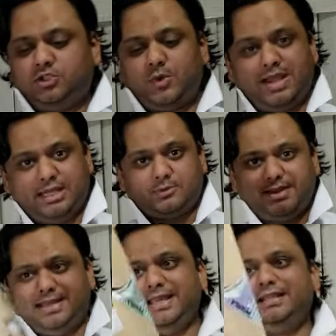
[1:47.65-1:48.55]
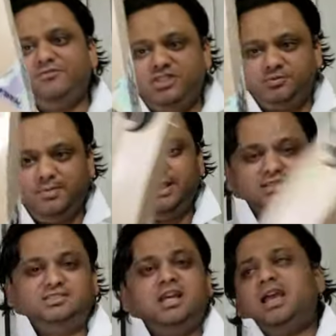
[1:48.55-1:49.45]
2020, which
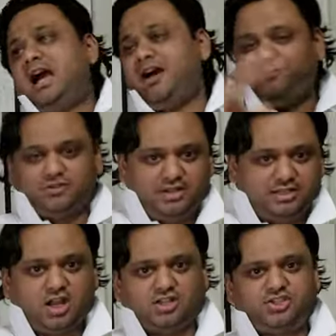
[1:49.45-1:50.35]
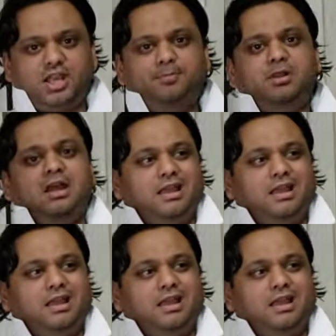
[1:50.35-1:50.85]
means after it got shipped,